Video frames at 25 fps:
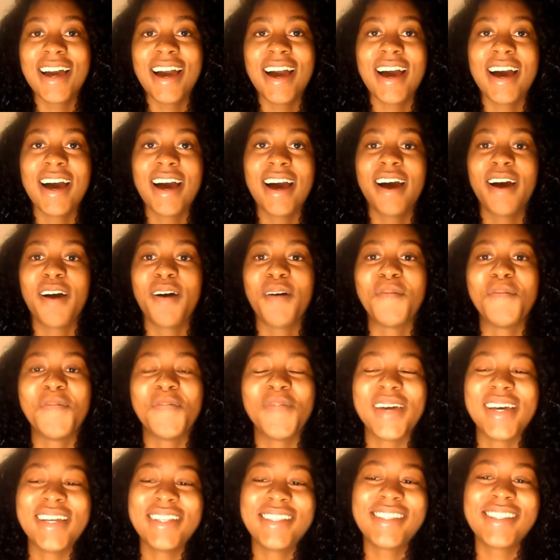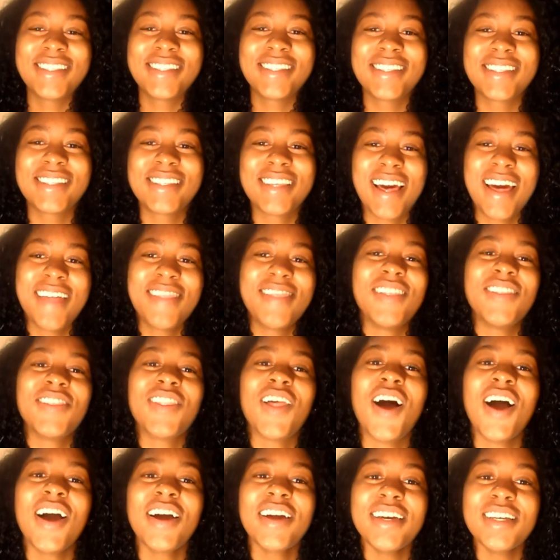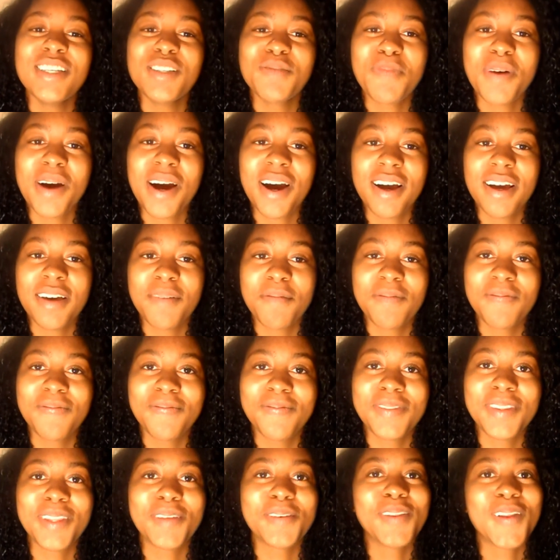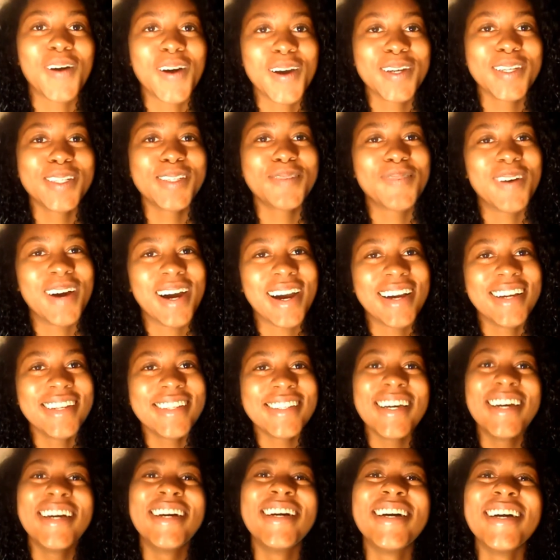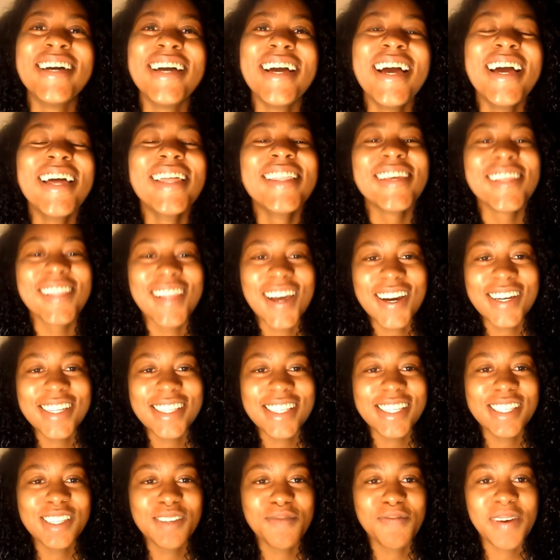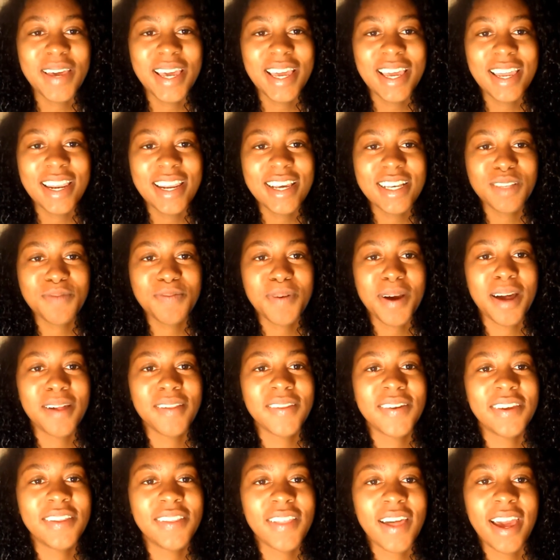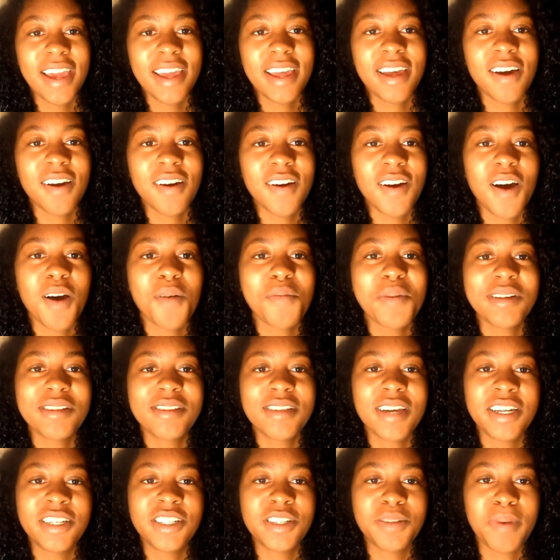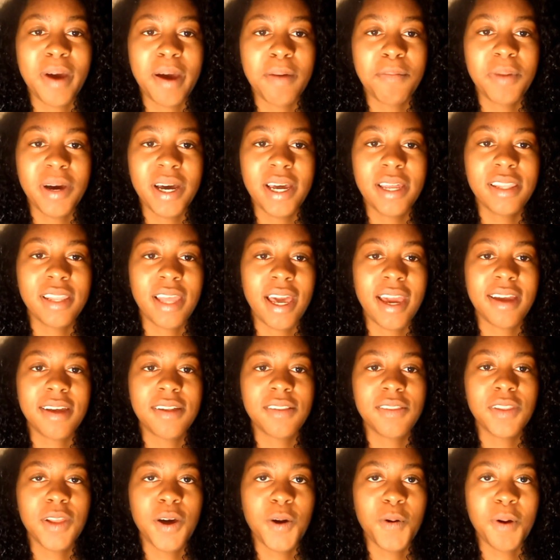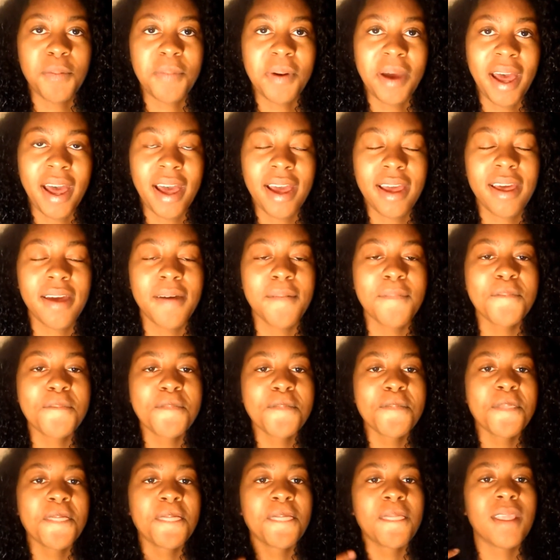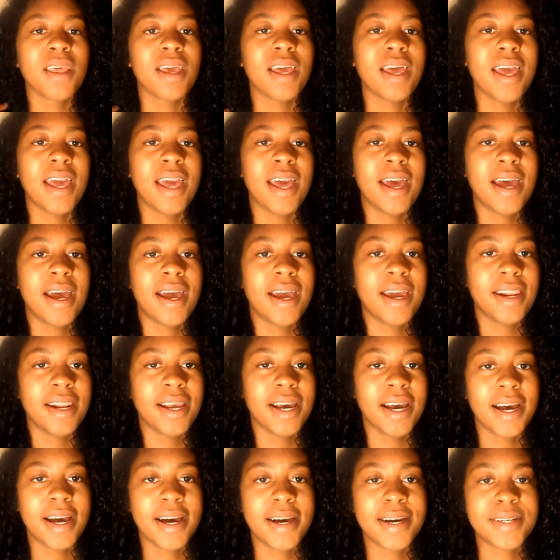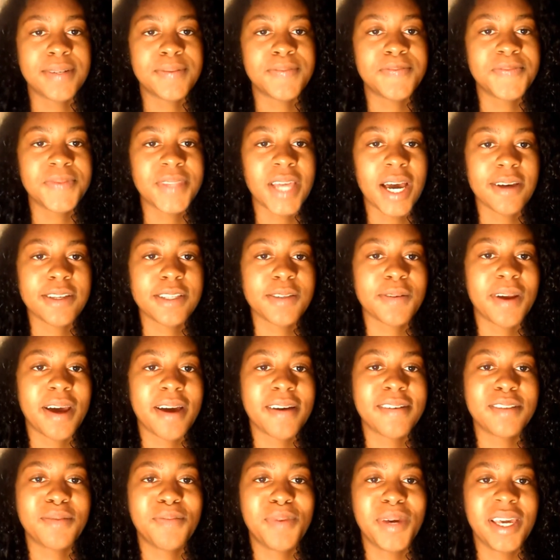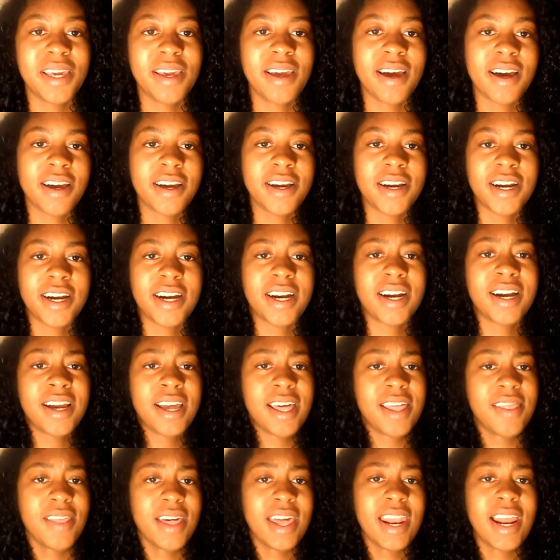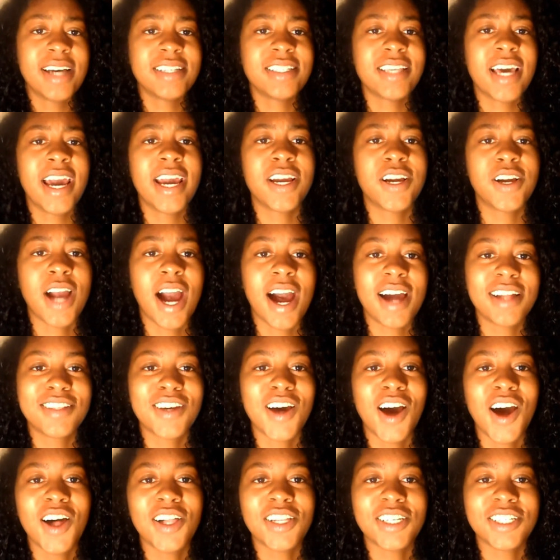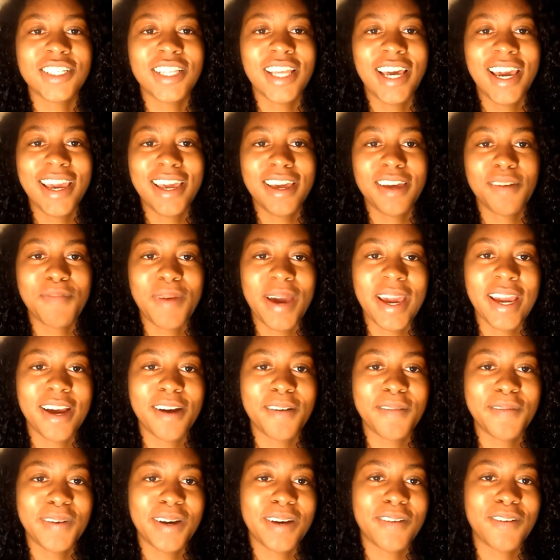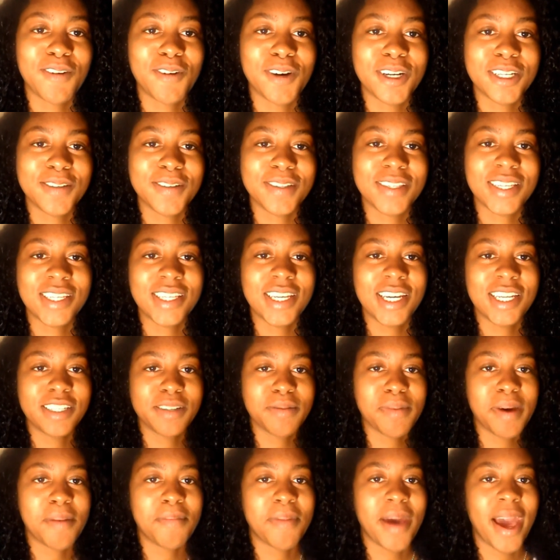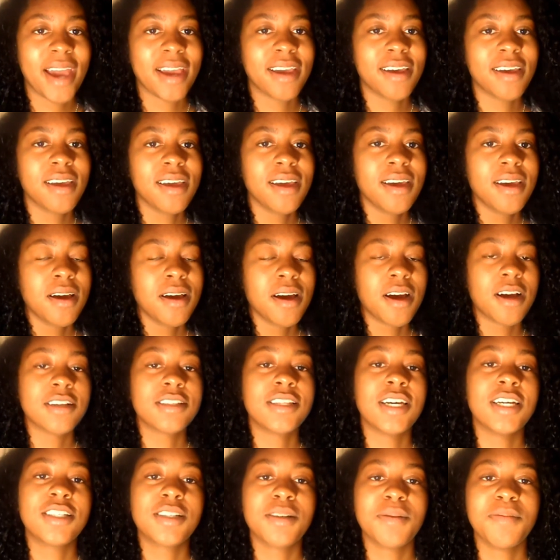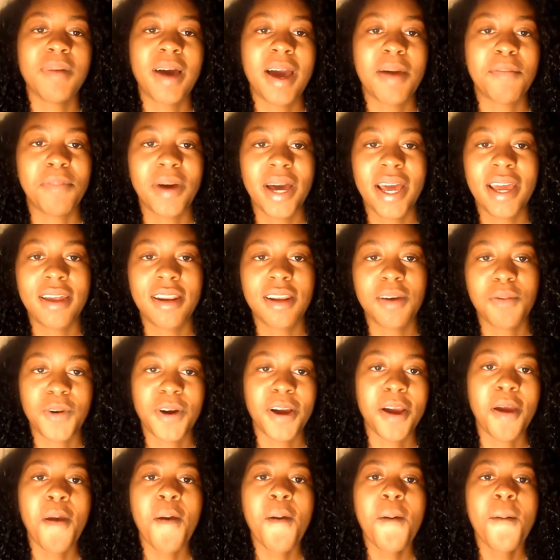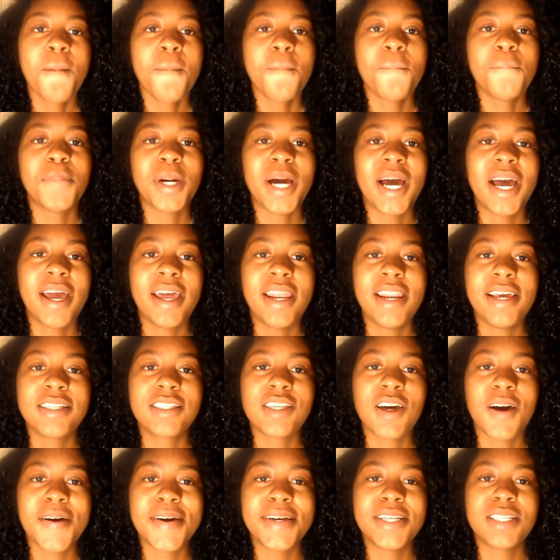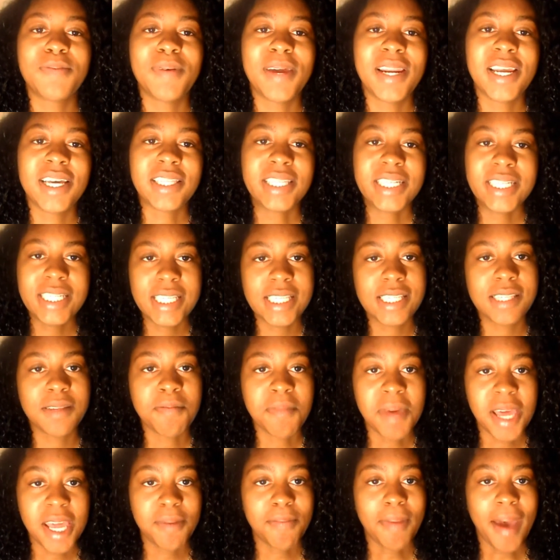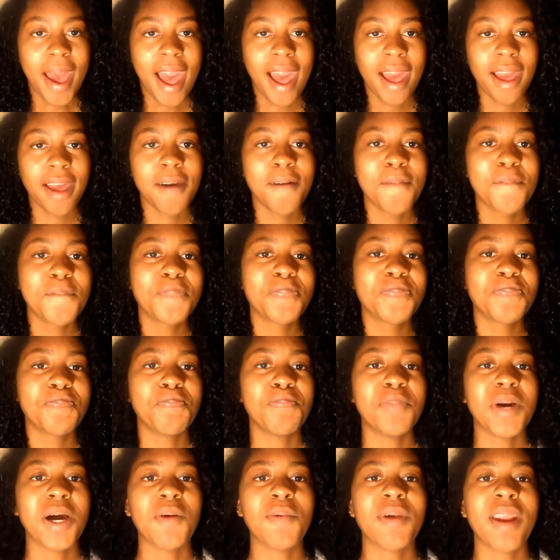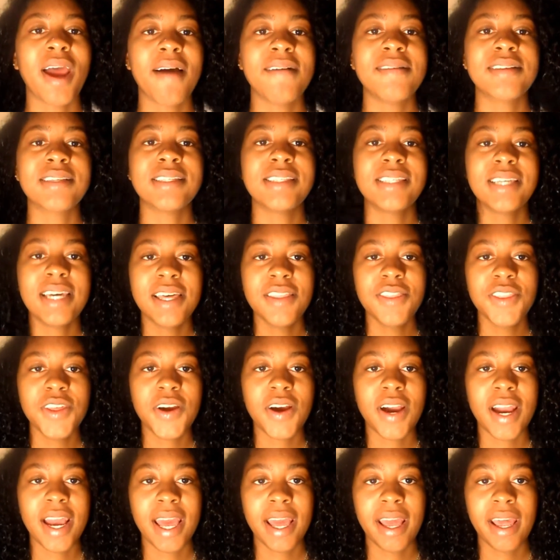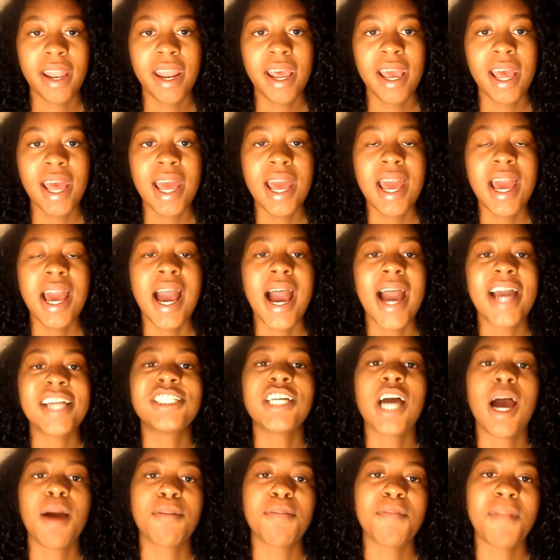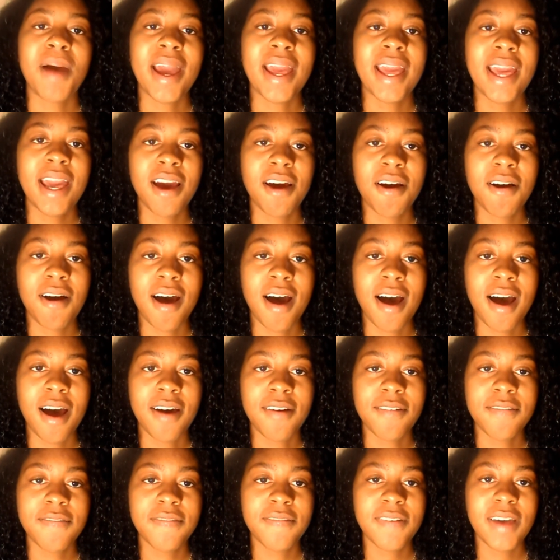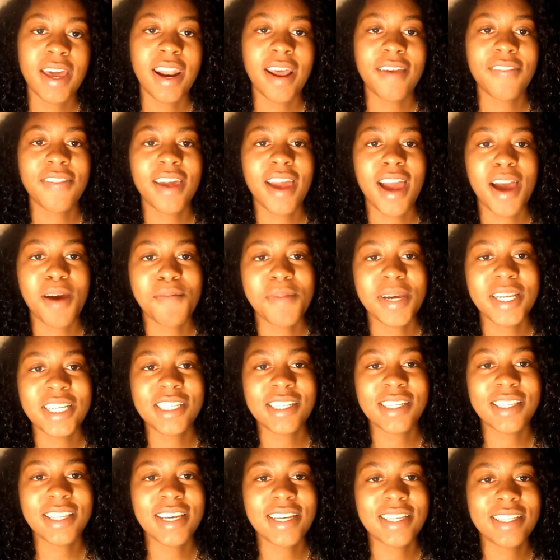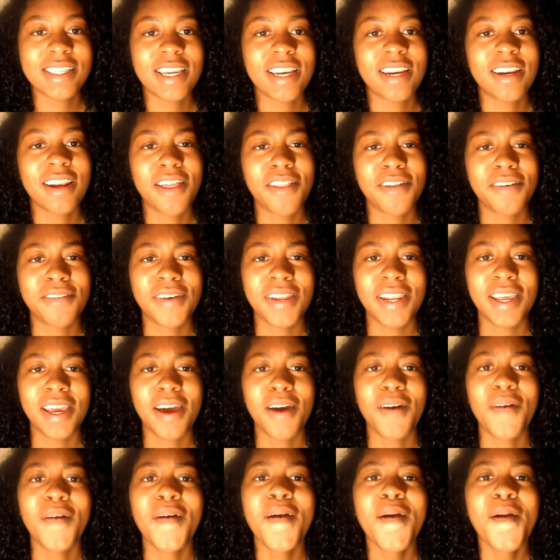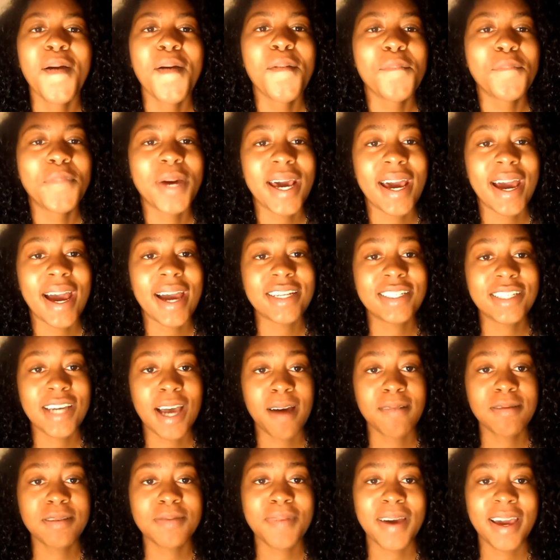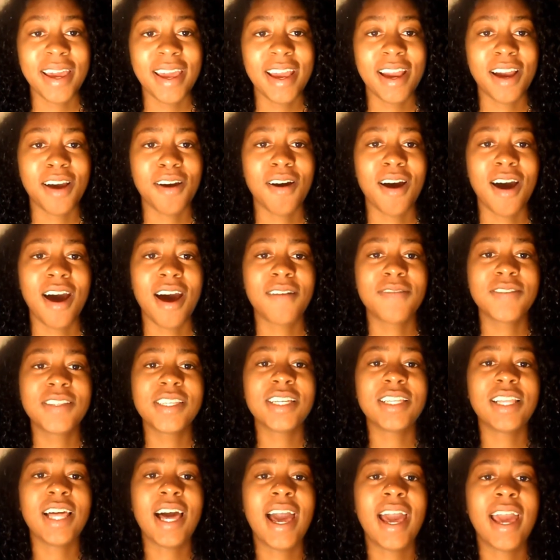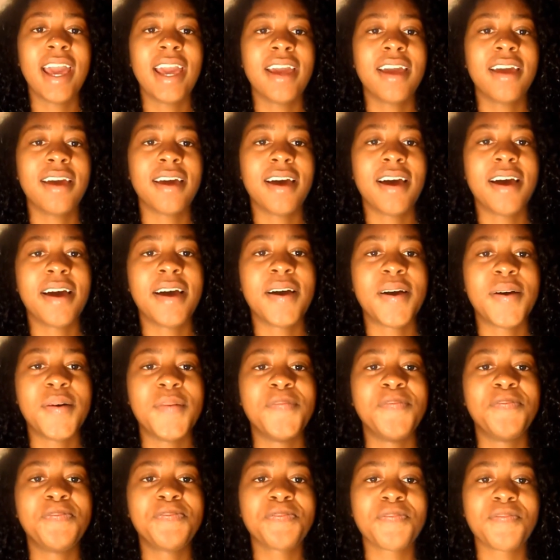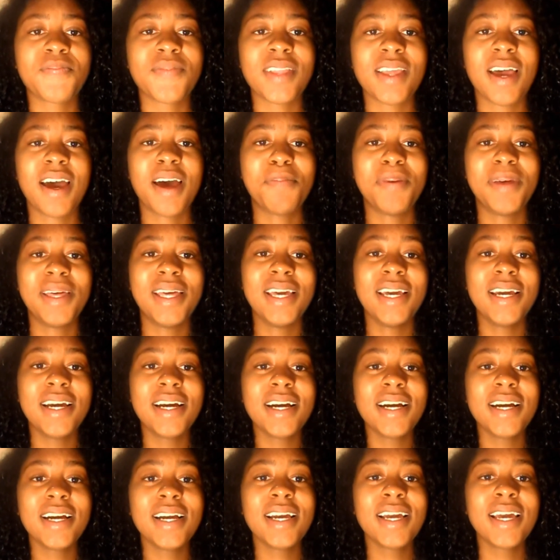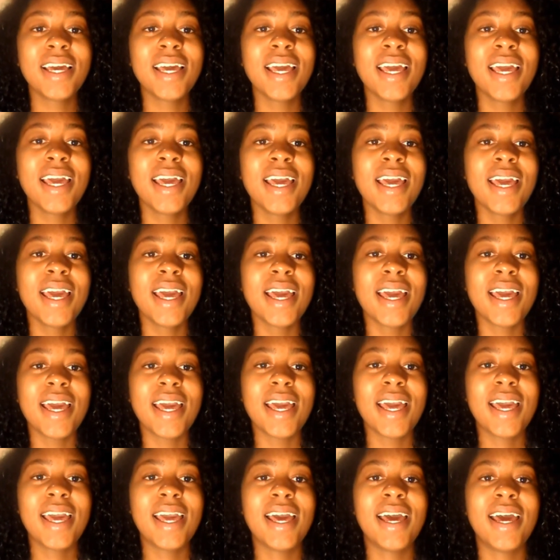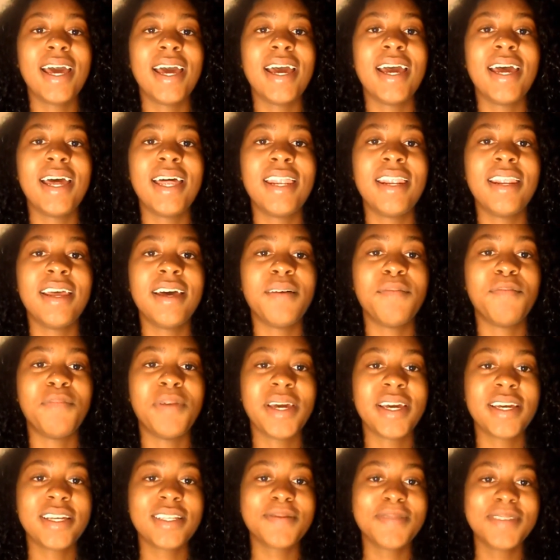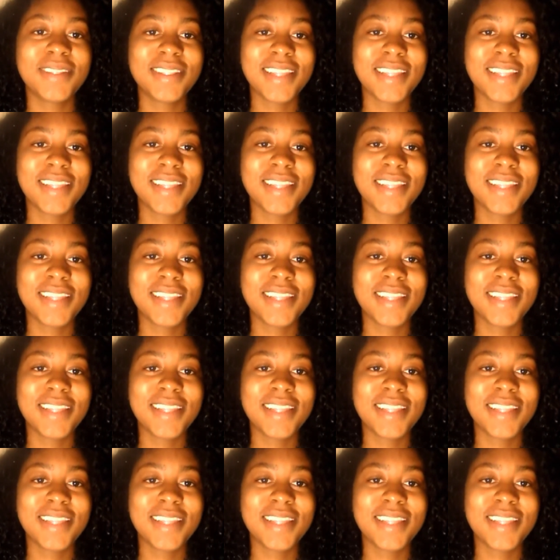Um, it's at the longest part the longest part. the longest it's been is probably like almost touching my butt, like lower back. And um, that was when I was a bit younger. And then as I got taller, like my hair, of course, isn't touching my back or touching my butt anymore. But it's always been at least mid back. But when I was in 10th grade, I chopped my hair off. And I think I mentioned this in another video. But I chopped my hair off to like um, up here and biggest